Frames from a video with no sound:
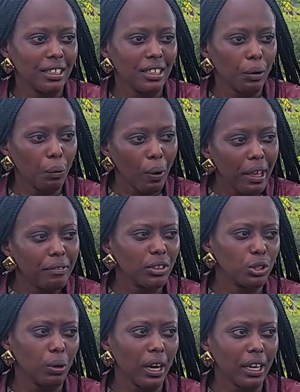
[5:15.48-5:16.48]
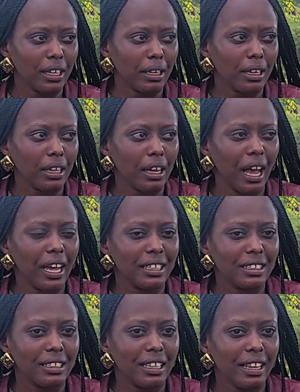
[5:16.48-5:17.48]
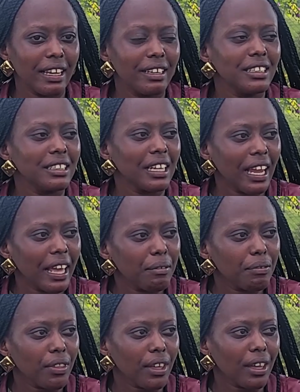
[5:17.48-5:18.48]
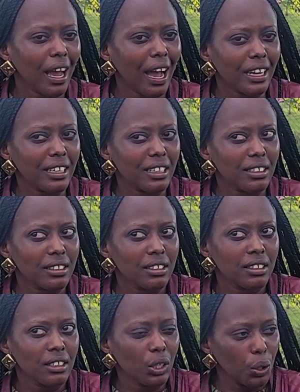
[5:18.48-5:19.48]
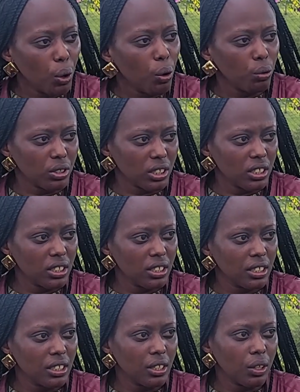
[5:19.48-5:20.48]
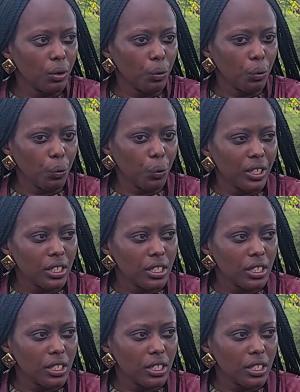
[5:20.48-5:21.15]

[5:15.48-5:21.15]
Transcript: the wife is working, and there is a life they had known with,